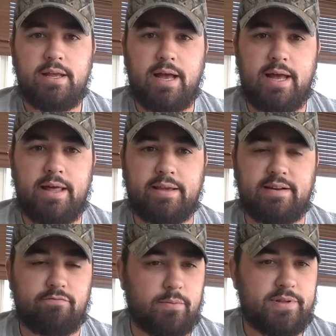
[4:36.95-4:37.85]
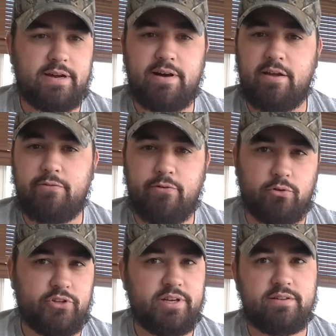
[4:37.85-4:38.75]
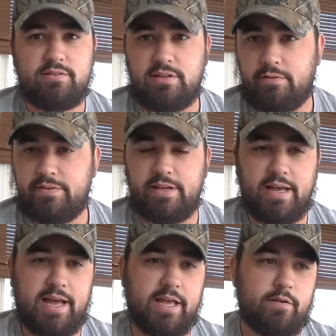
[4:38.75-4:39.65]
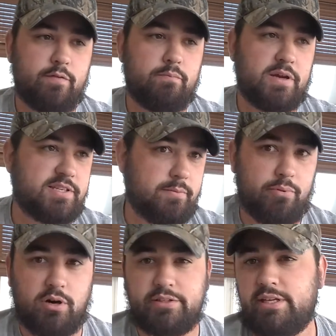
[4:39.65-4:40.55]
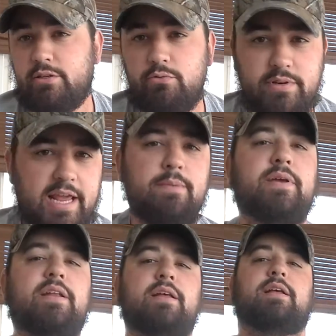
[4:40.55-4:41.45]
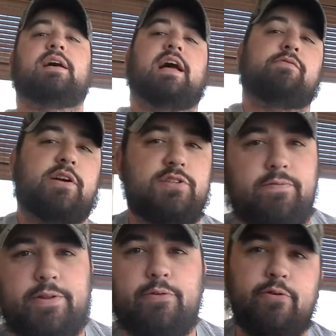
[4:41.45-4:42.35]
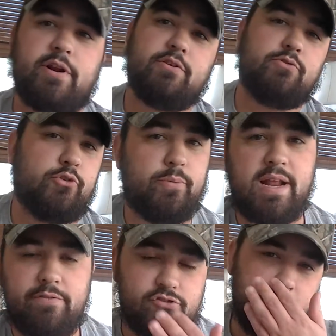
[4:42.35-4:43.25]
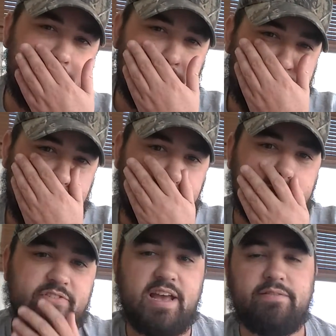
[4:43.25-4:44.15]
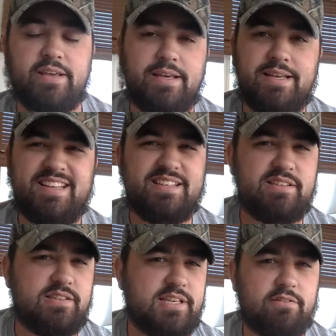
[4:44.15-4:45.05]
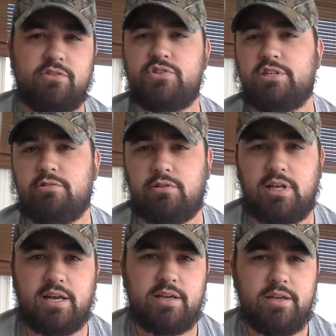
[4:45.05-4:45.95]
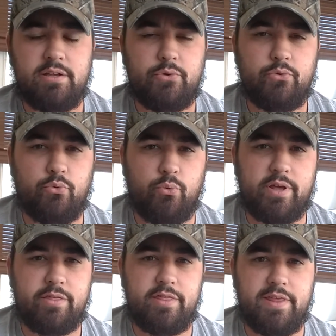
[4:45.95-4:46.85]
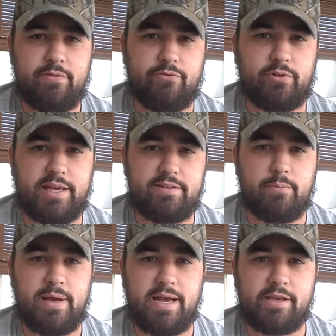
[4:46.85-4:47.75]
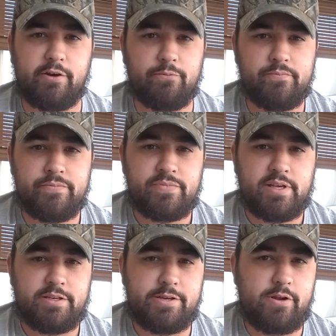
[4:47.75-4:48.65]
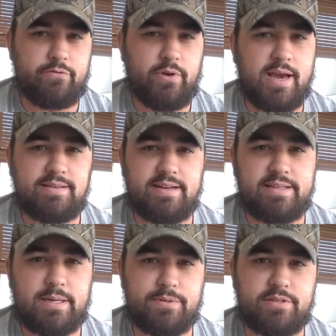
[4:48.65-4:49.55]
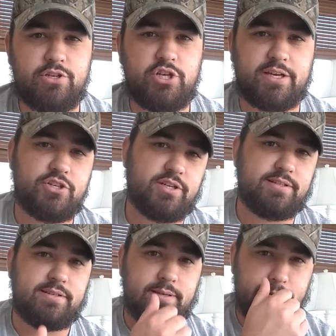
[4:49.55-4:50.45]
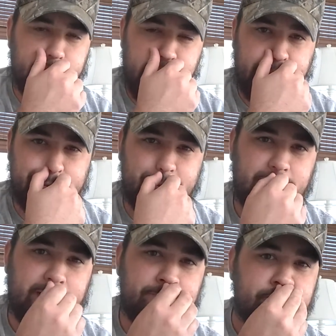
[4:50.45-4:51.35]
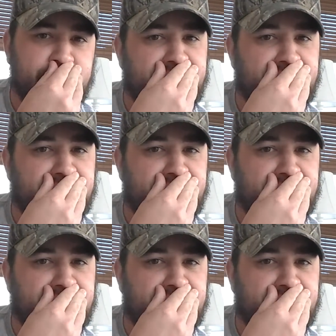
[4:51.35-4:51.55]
Like I said, I've rubbed it out. I've folded it and stuffed it. I've musket balled it. You name it. I watched the video for it on YouTube, and I've tried it, and I'm just having zero luck with the flake tobacco. So I don't know if you guys had any types of suggestions that I could try.